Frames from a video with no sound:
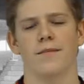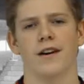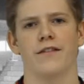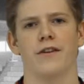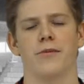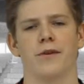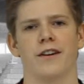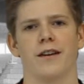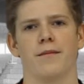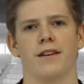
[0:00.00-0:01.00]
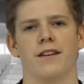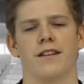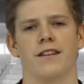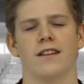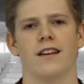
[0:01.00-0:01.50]
my favorite pregame
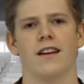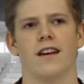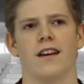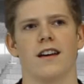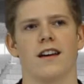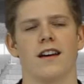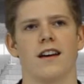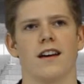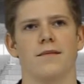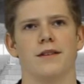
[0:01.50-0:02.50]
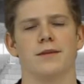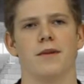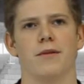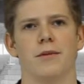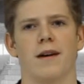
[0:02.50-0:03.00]
meal um, is
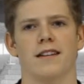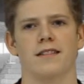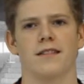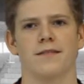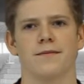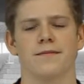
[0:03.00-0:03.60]
probably pasta.